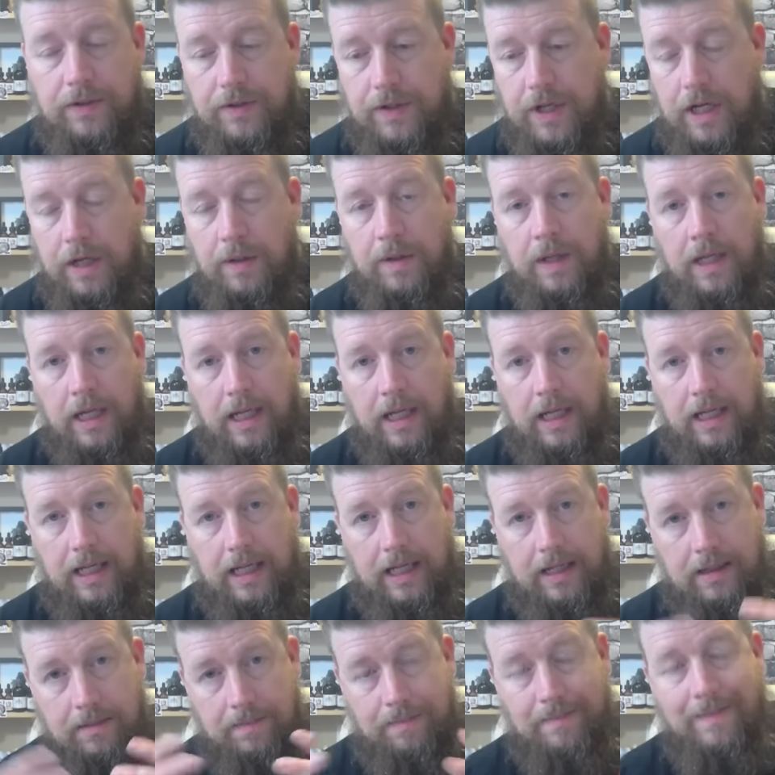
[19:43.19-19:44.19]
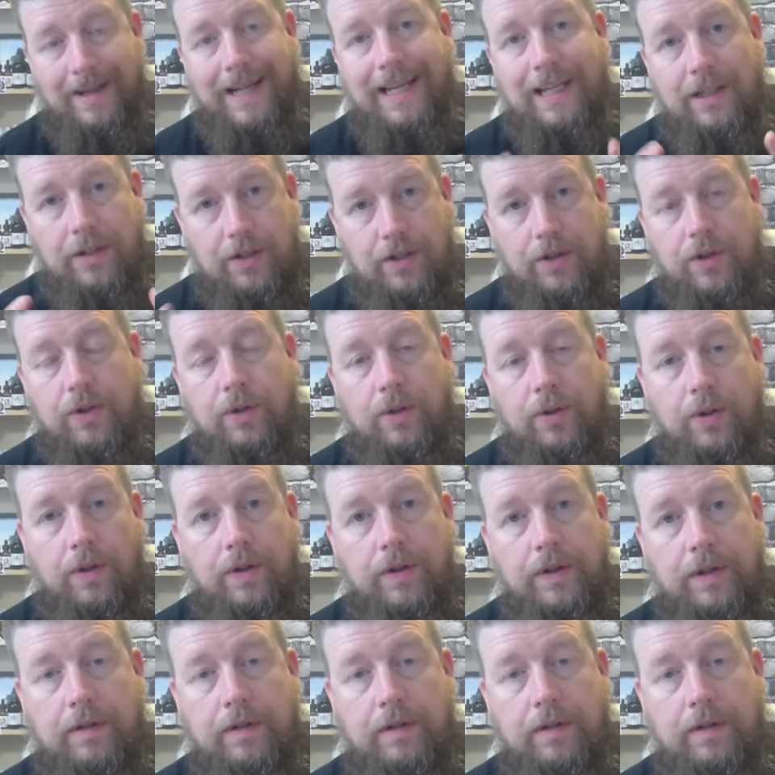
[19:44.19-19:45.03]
So he can make sure